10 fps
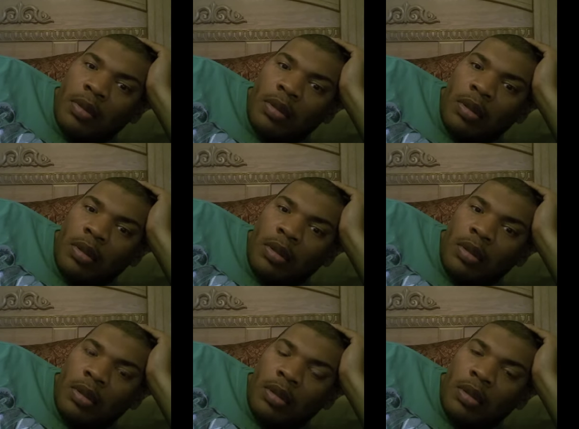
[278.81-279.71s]

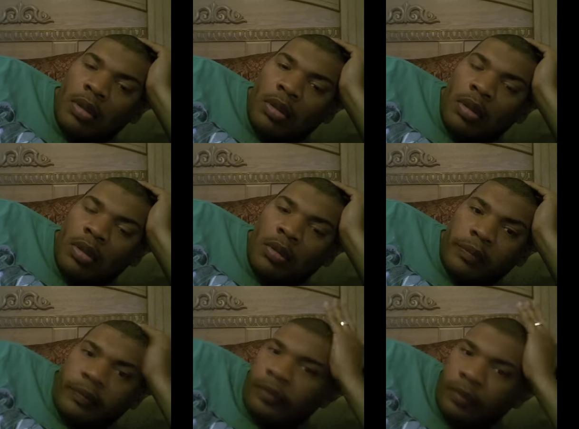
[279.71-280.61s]

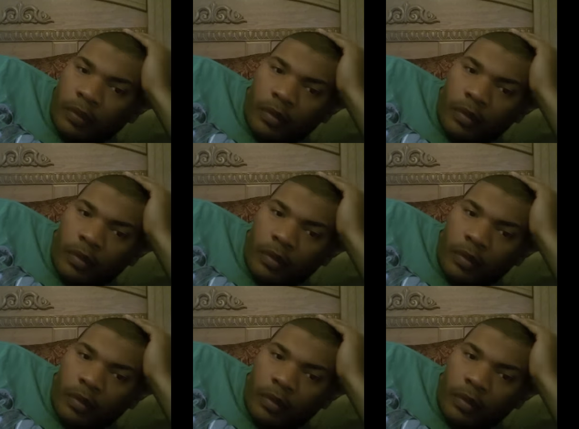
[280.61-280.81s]
Nobody speaks.